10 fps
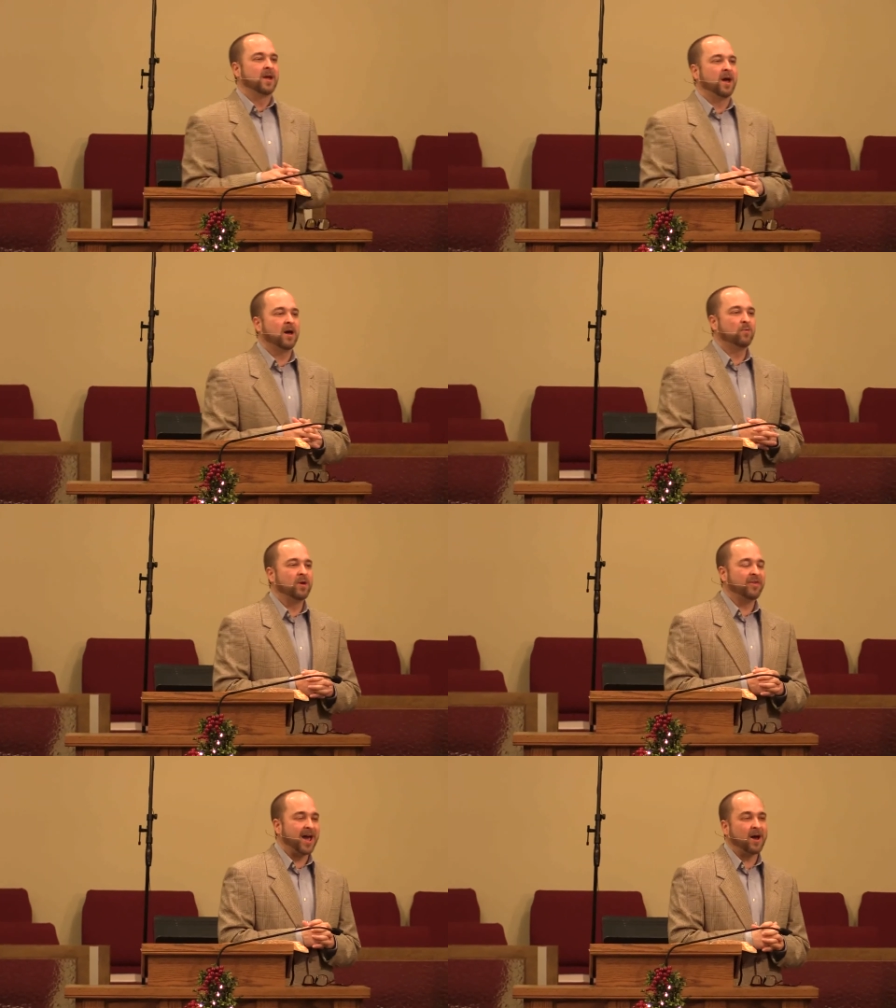uh,
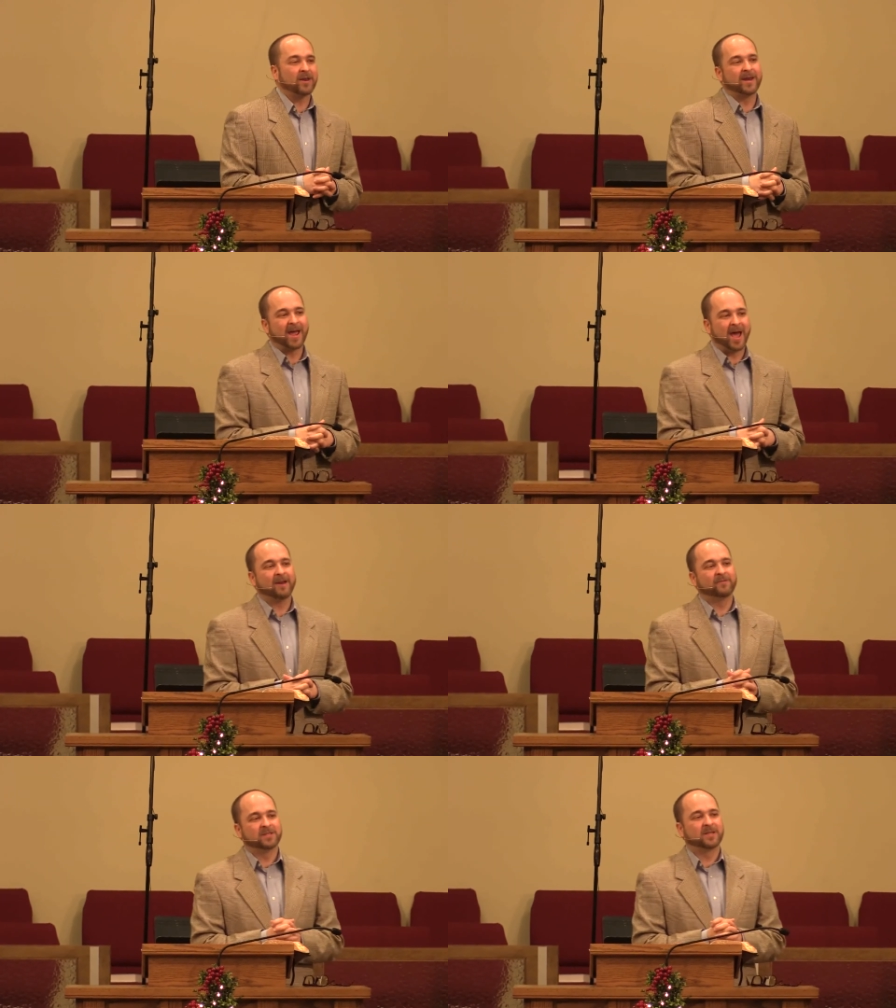without an
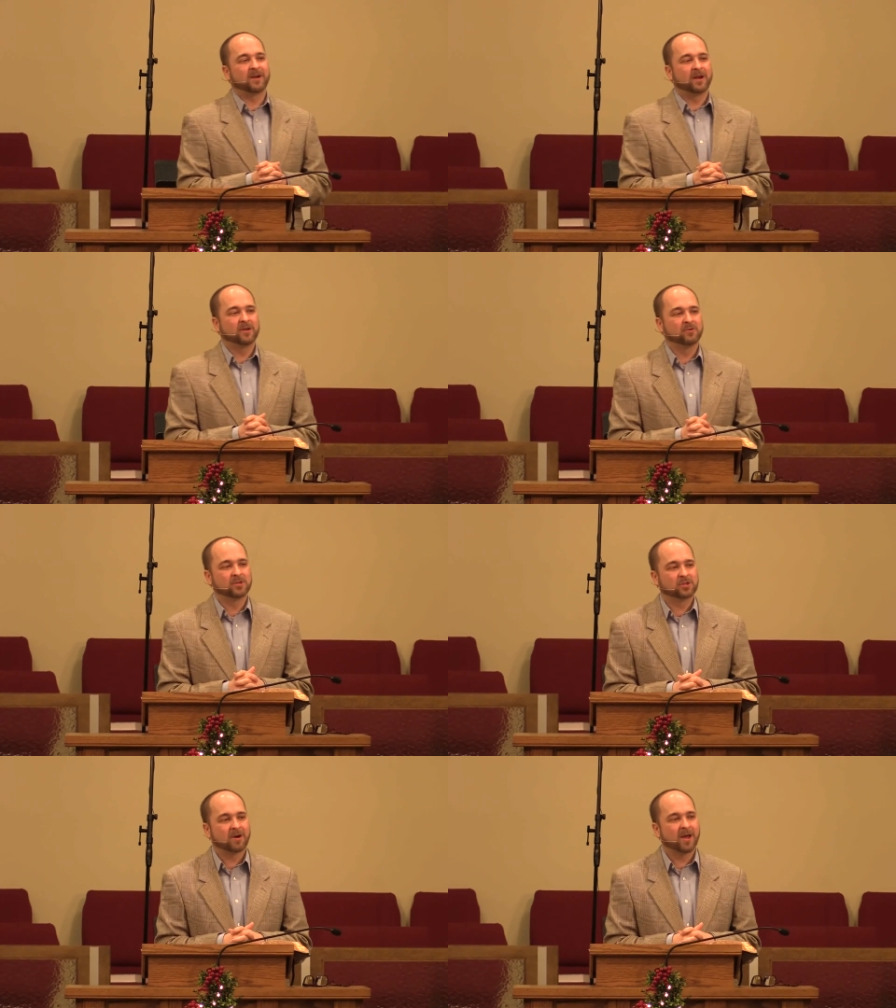adversary who
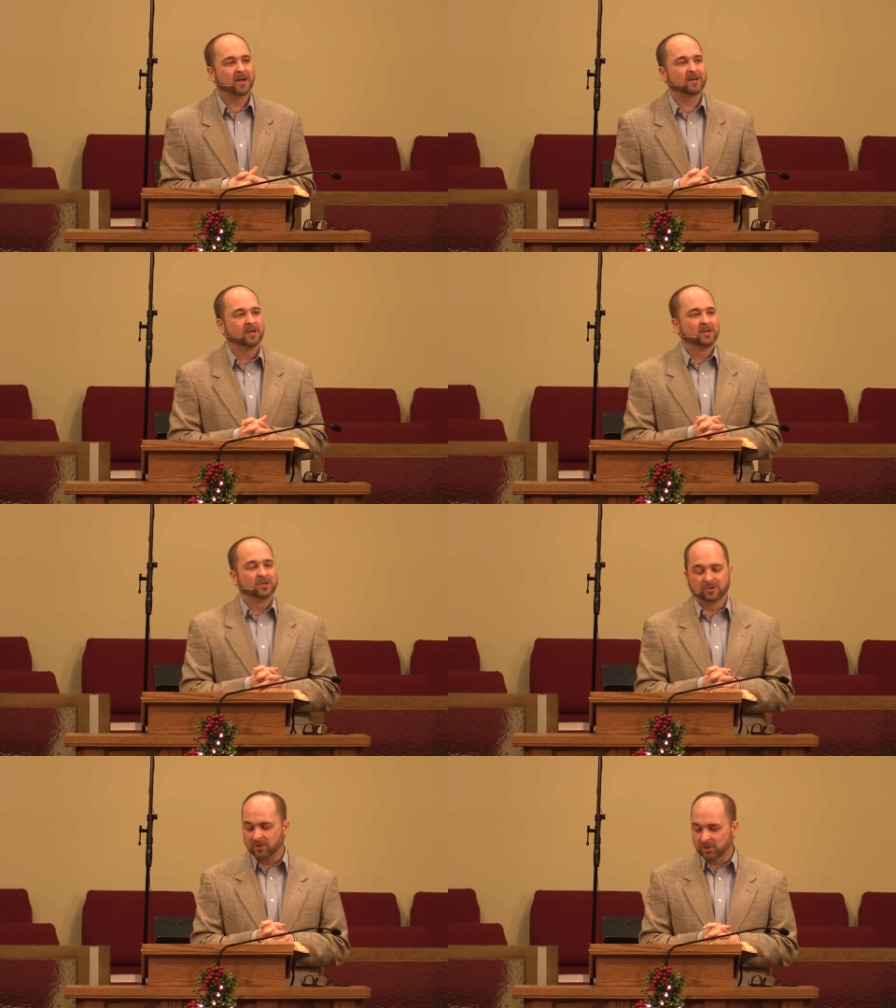is trying
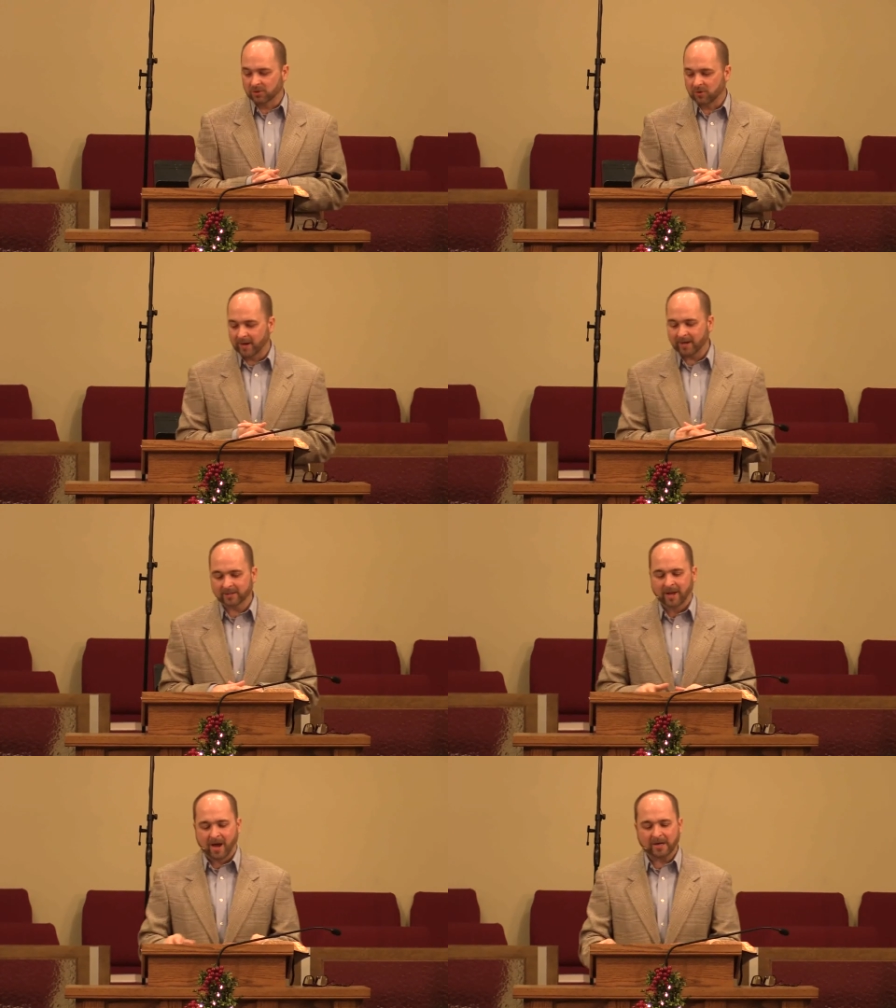to destroy us.